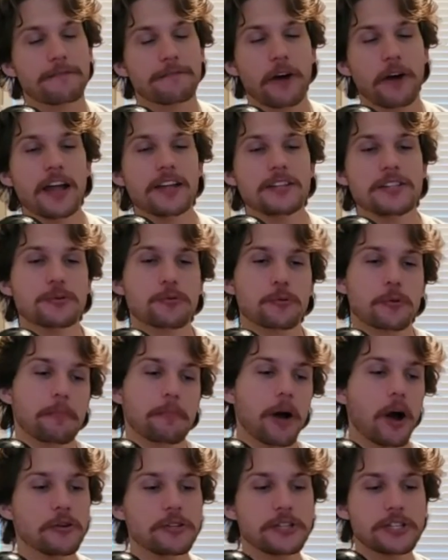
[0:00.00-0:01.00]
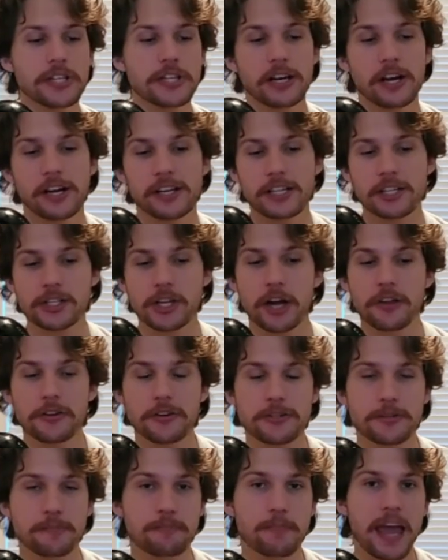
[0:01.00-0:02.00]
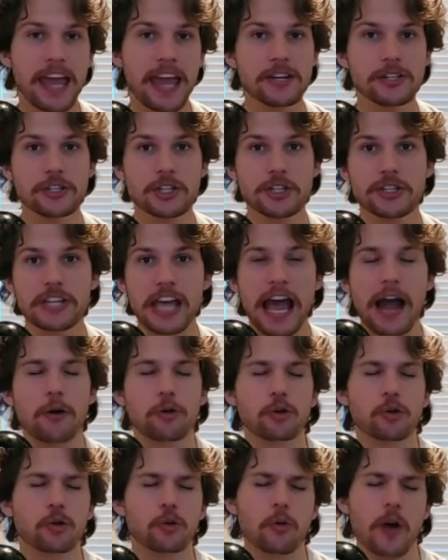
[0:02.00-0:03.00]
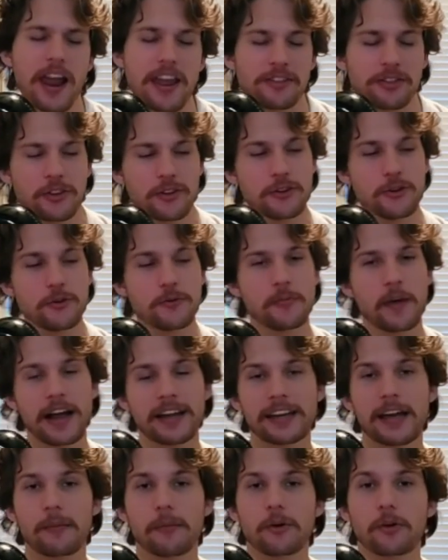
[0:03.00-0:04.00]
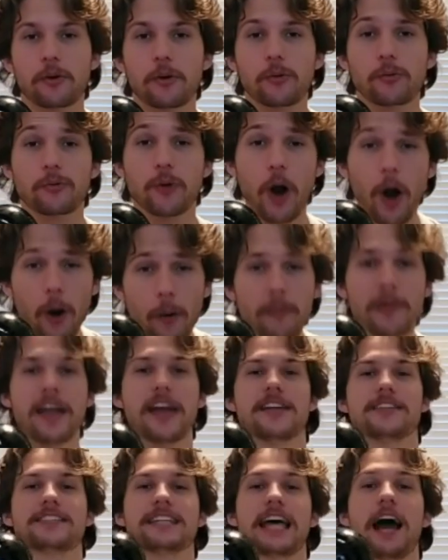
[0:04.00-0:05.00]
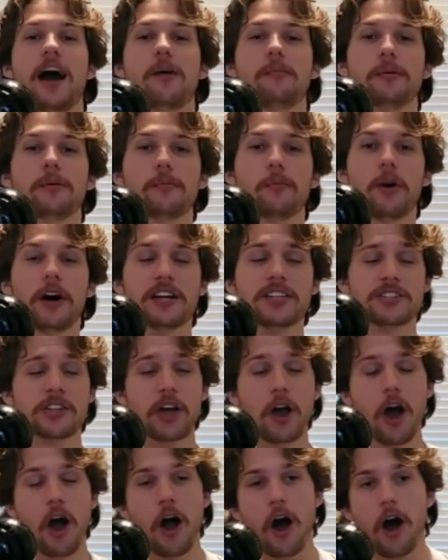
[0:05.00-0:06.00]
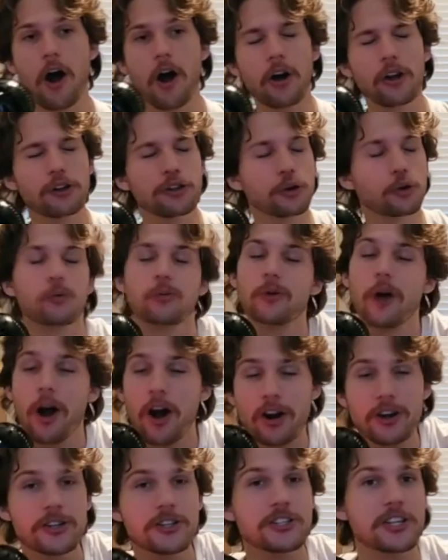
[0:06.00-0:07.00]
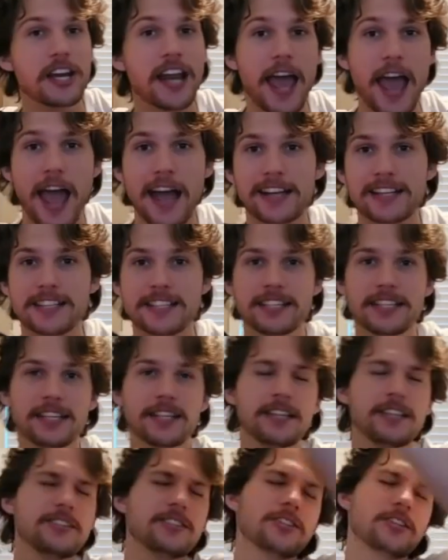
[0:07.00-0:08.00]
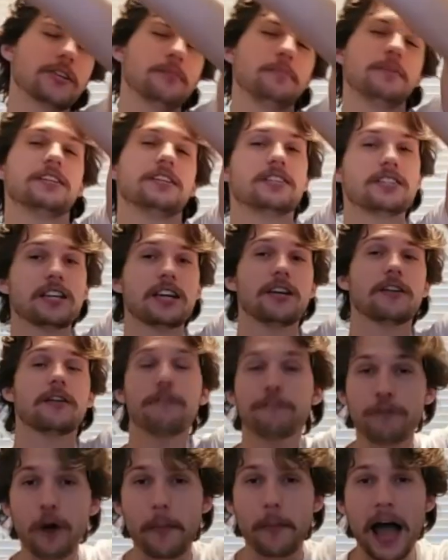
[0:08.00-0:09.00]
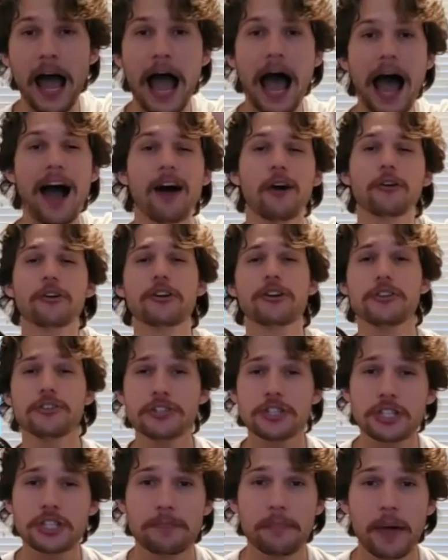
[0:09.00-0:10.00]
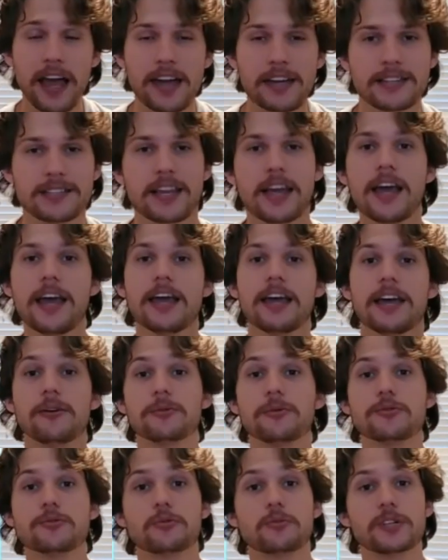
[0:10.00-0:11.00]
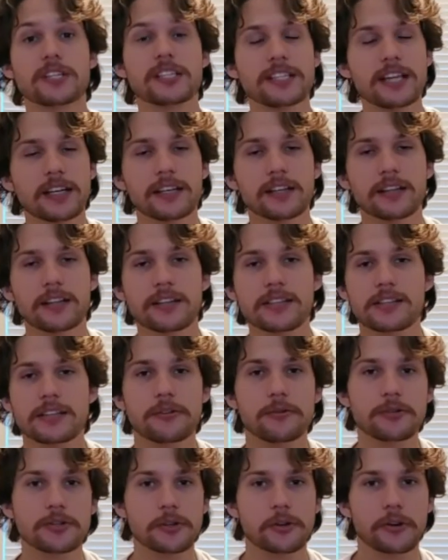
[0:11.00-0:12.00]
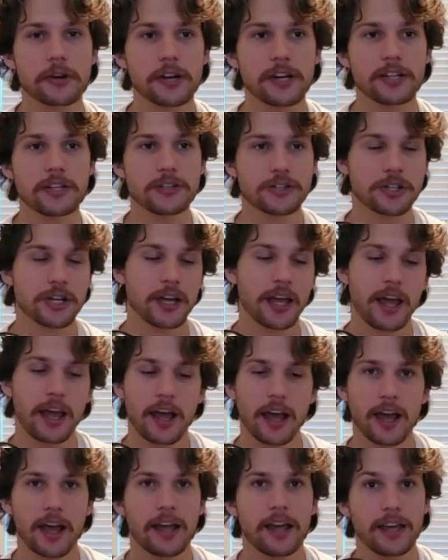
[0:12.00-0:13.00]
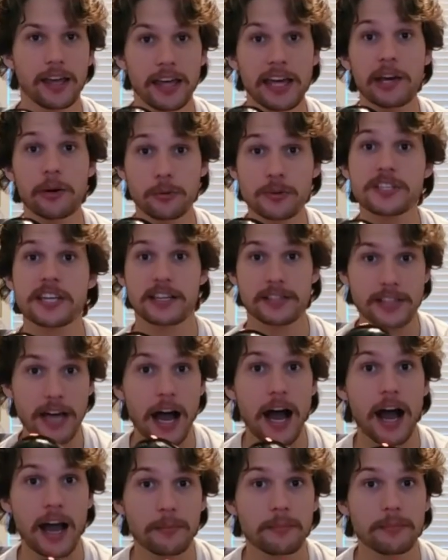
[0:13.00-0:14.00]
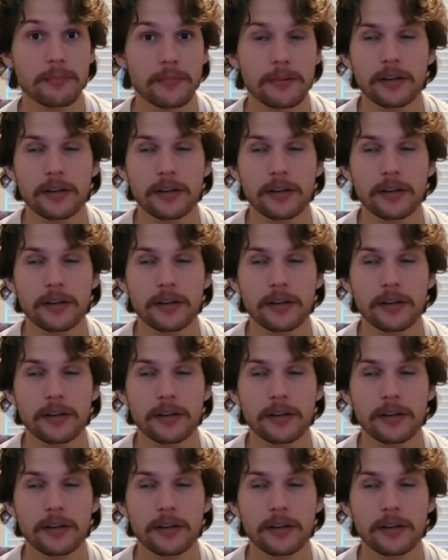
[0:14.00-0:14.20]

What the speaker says: Friends were posting on each other's pages how great the new My Chemical Romance album was. All the RARs and XDs could be seen from outer space. It was ridiculous. It was cringe. It was a time.